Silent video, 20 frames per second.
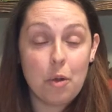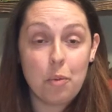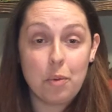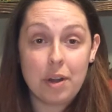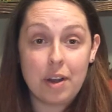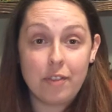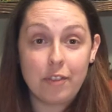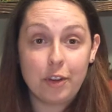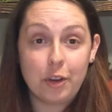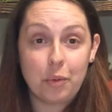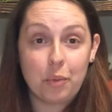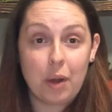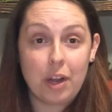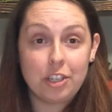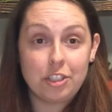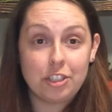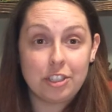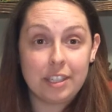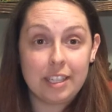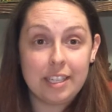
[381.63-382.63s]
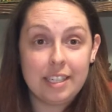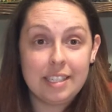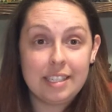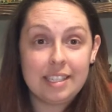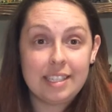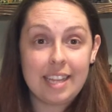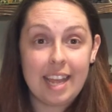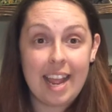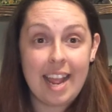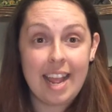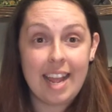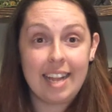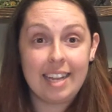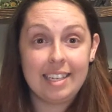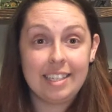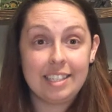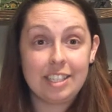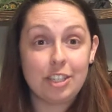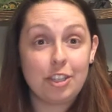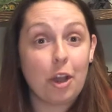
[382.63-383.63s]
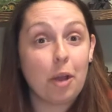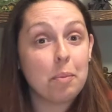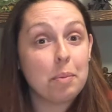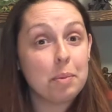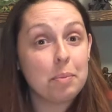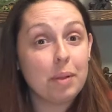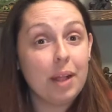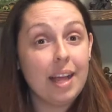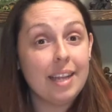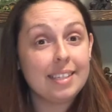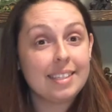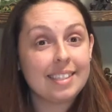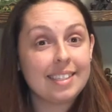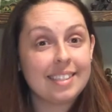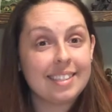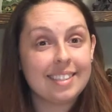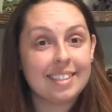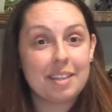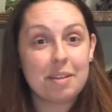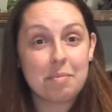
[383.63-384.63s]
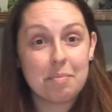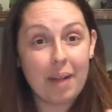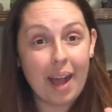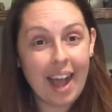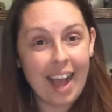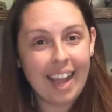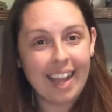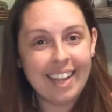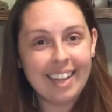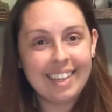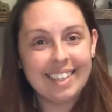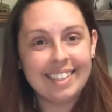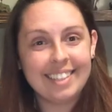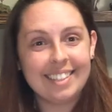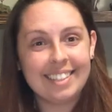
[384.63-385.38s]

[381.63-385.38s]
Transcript: whenever you're watching this and y'all be blessed. Bye!